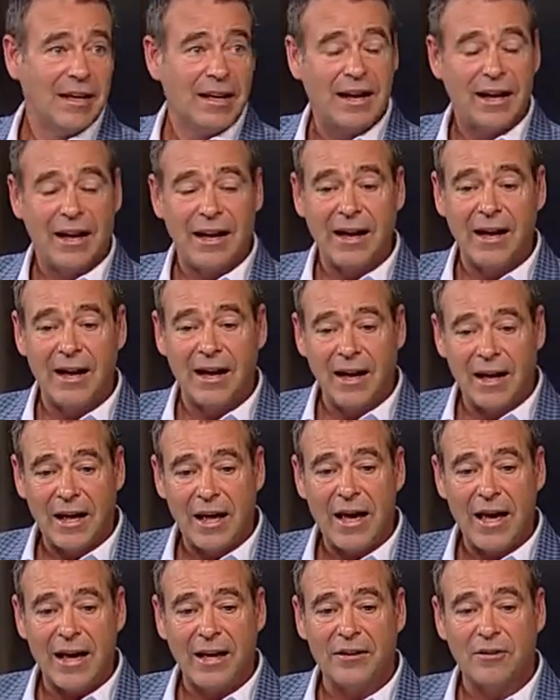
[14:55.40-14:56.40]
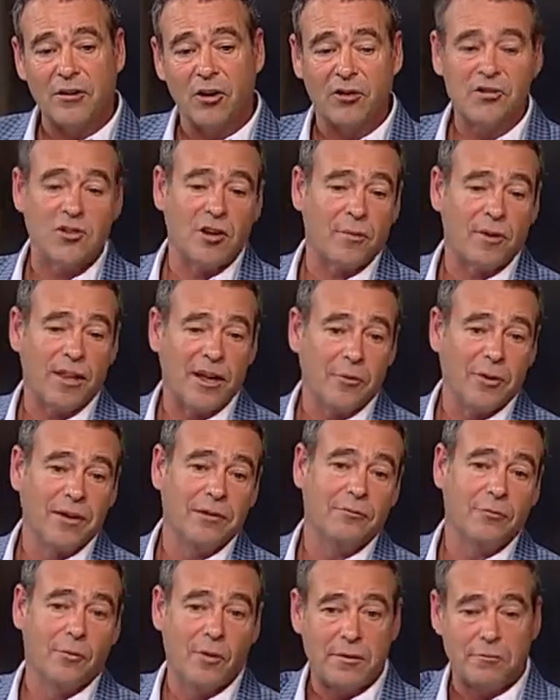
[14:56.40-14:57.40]
And on top of that,
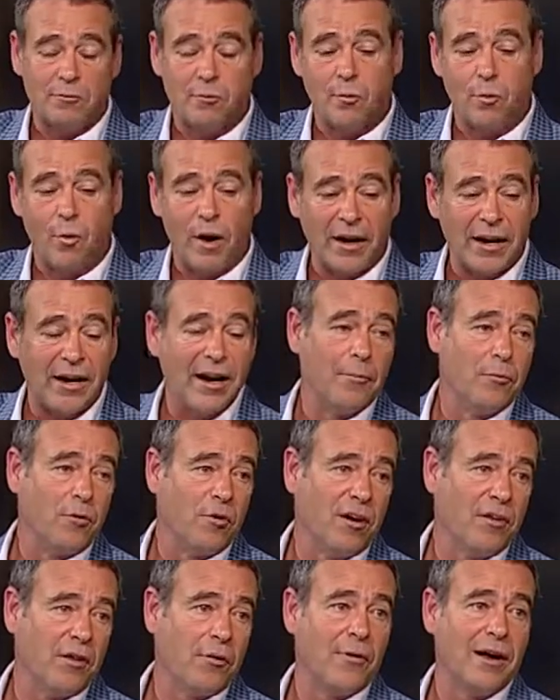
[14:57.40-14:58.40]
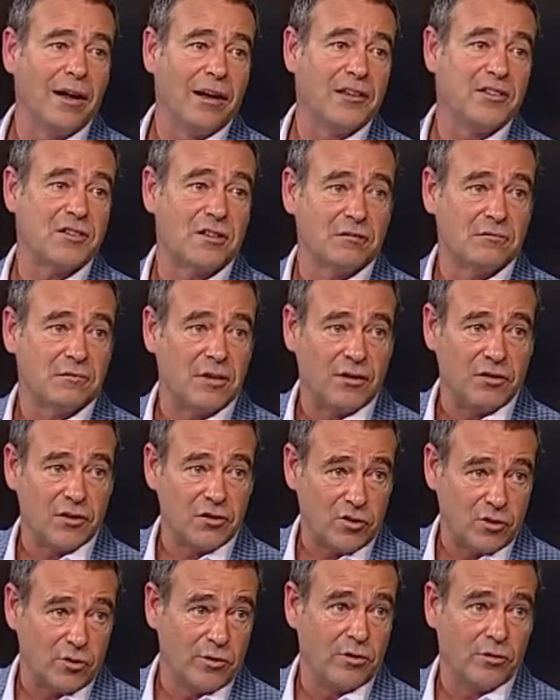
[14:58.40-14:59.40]
we won a number of other rallies in the
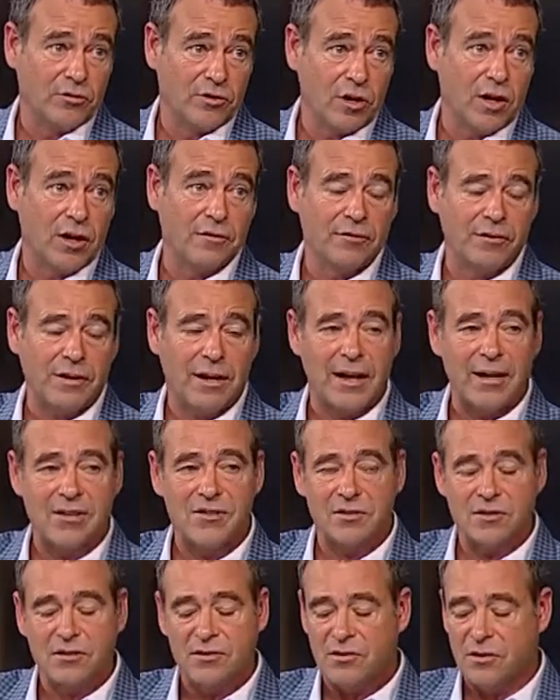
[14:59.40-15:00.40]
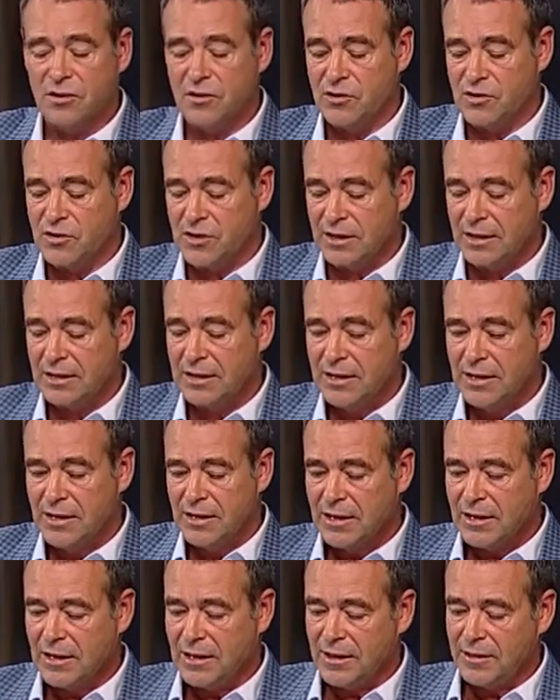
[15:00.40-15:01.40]
two-wheel drive class in New Zealand
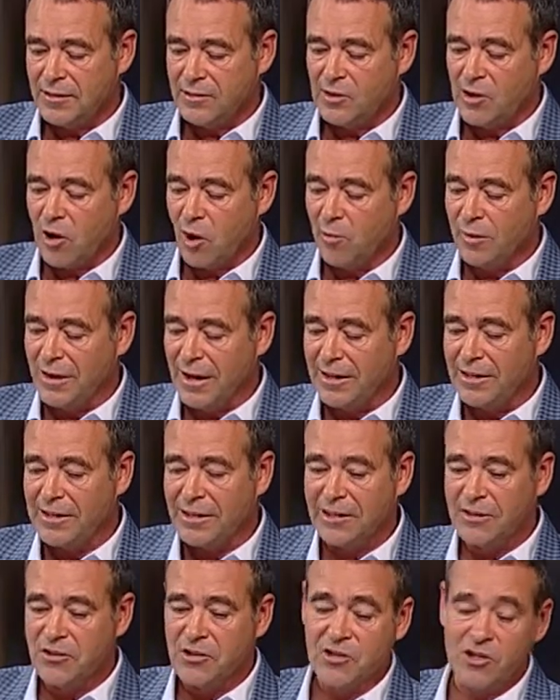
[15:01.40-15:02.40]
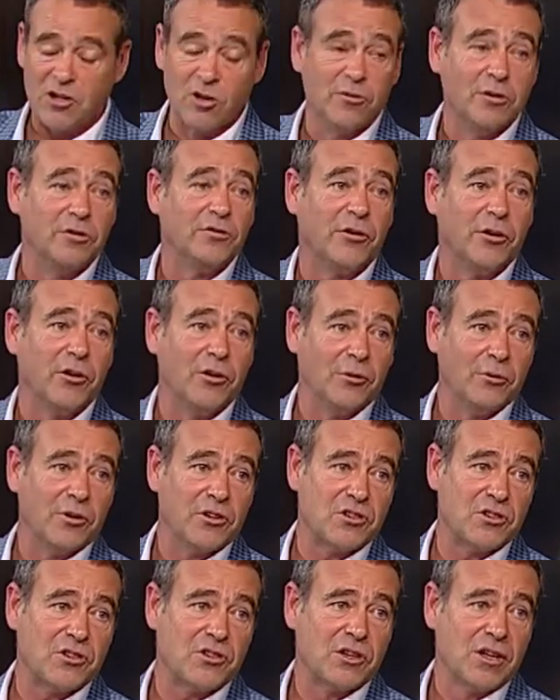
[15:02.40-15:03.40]
and culminated in the Silver Fern,
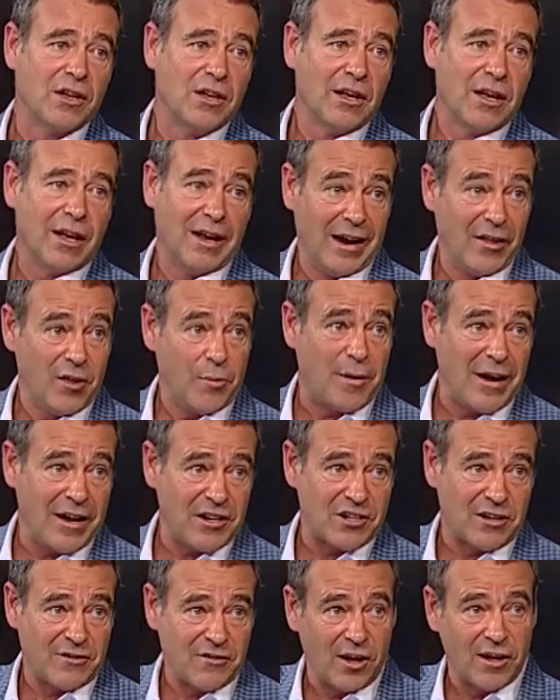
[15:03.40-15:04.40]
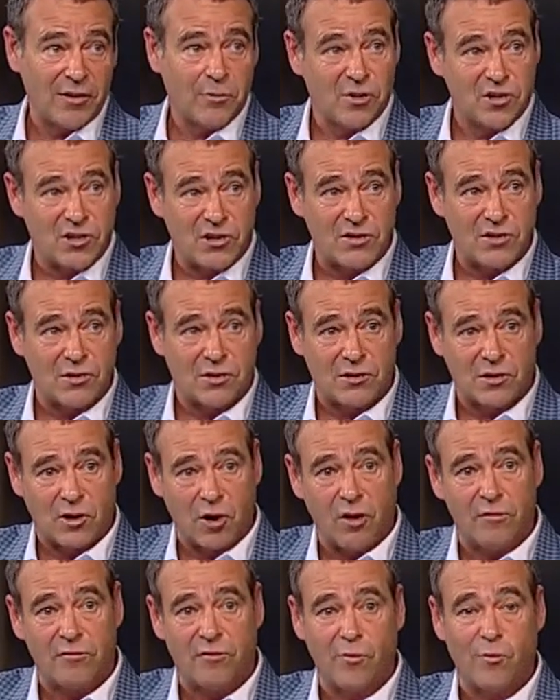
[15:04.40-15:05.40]
which is another passion of mine, which has
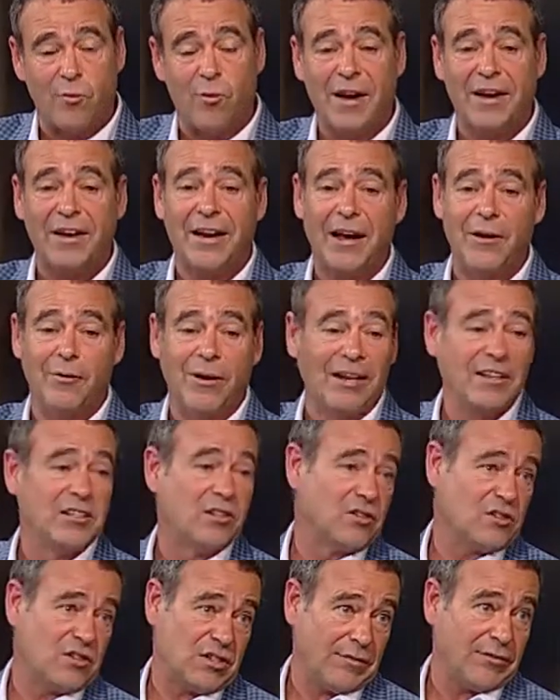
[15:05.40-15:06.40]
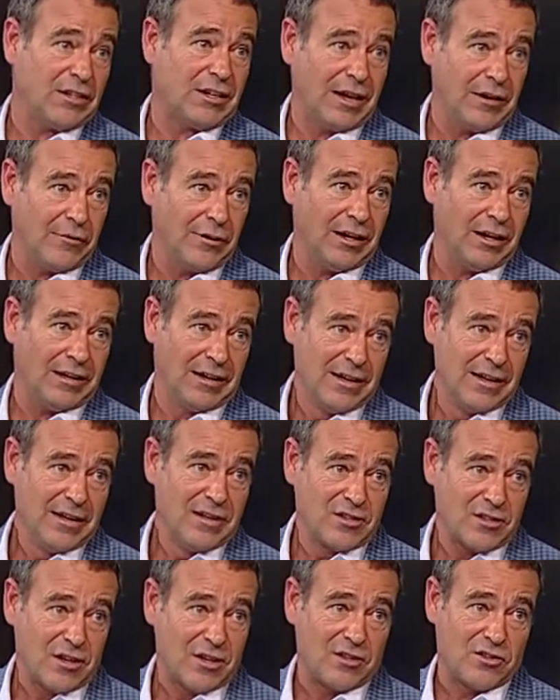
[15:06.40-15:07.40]
gone from 1-day rally to a 7-day rally.
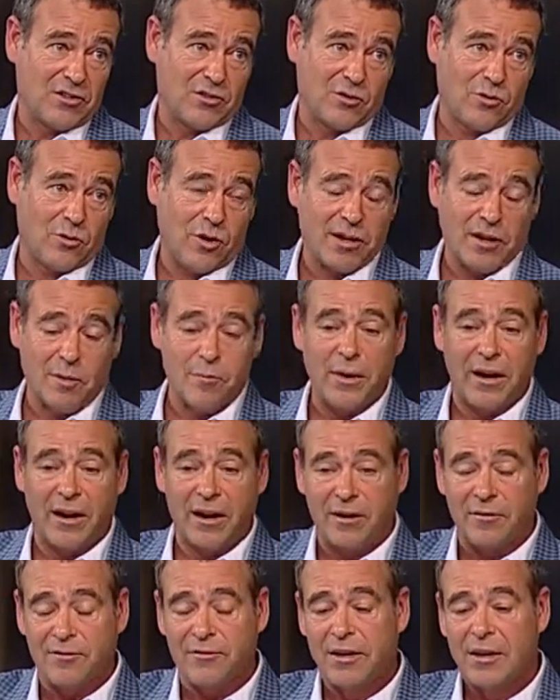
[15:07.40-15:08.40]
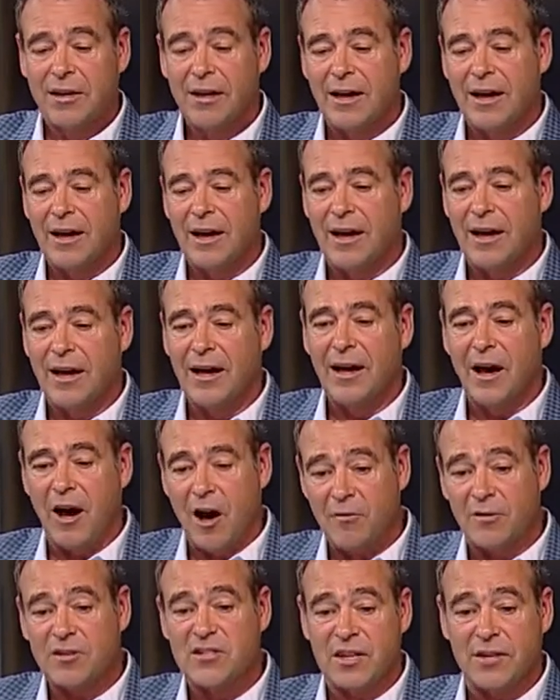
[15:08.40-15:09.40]
So it's quite competitive
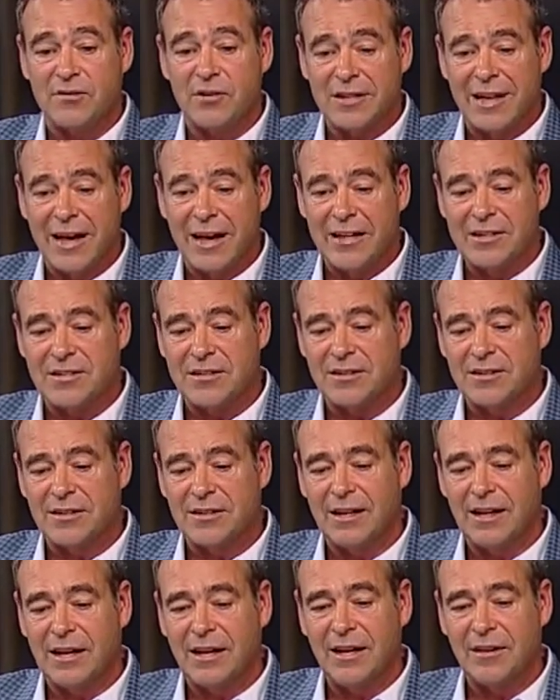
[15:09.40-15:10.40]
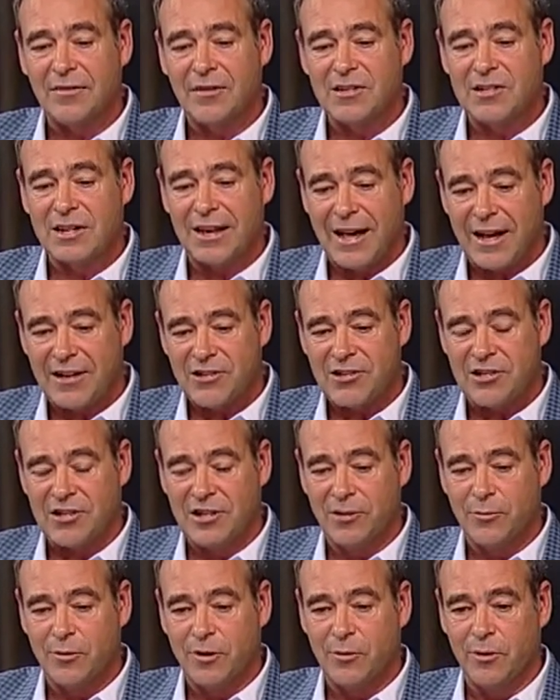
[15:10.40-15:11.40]
over 7 days. And this last
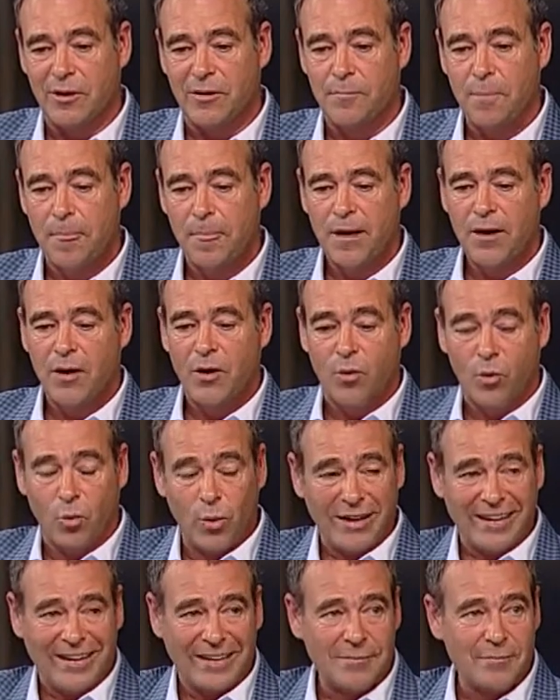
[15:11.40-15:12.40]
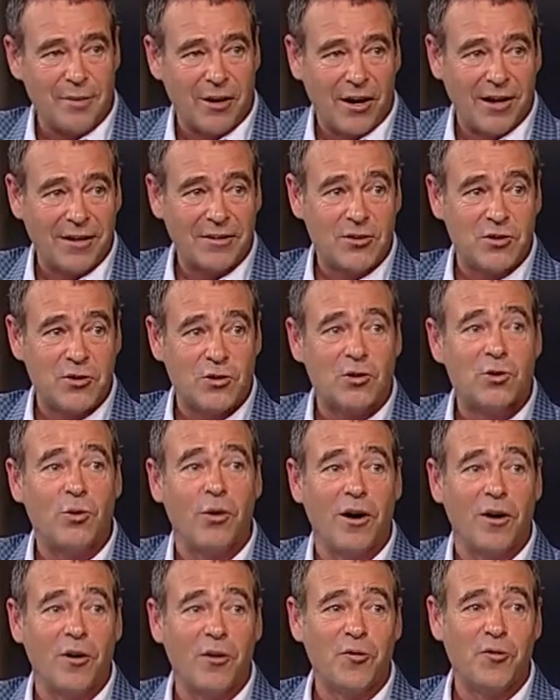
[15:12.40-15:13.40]
year we were winning by
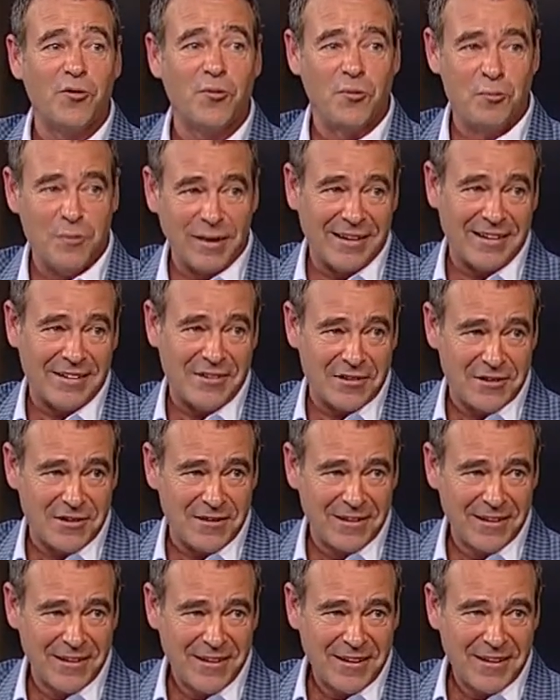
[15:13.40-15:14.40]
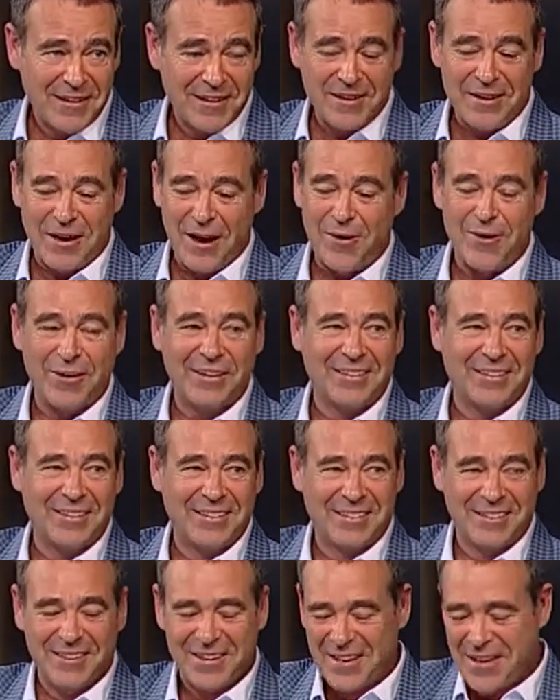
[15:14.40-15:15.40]
12 minutes. It's a long
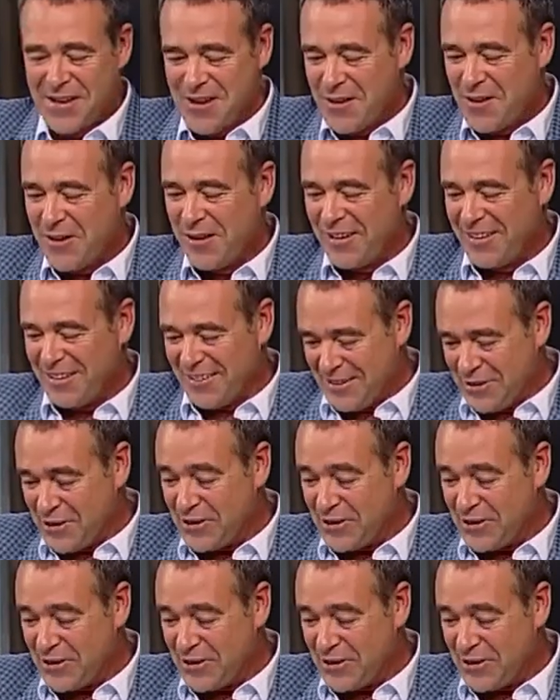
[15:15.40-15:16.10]
way in rally car driving.